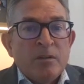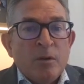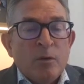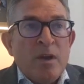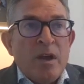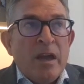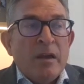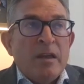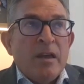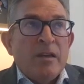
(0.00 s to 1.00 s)

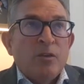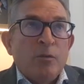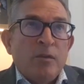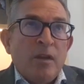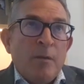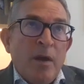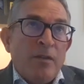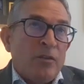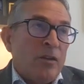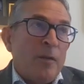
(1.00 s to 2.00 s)
And
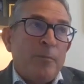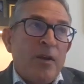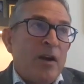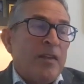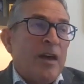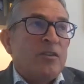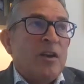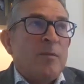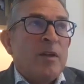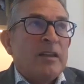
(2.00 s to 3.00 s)
there's a lot behind that,
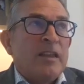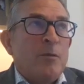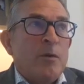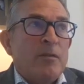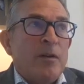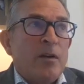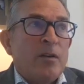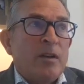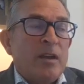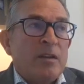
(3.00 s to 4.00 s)
Jamie. Like, they would have
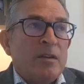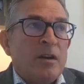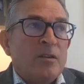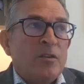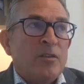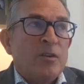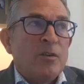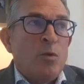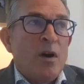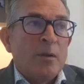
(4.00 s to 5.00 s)
already
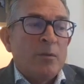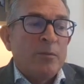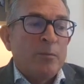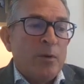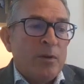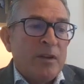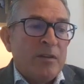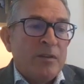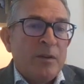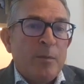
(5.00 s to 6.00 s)
understood why it was important to
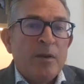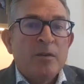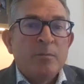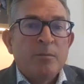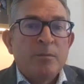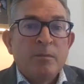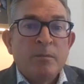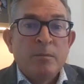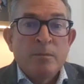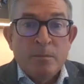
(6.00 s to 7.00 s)
have independent
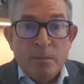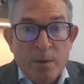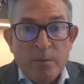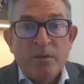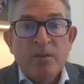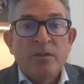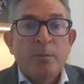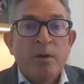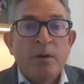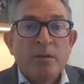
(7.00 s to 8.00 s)
members as
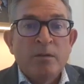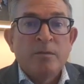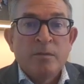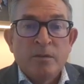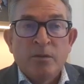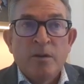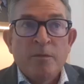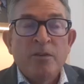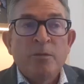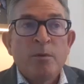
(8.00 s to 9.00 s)
part of their
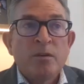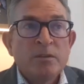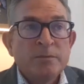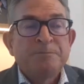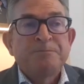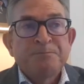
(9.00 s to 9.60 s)
governance model.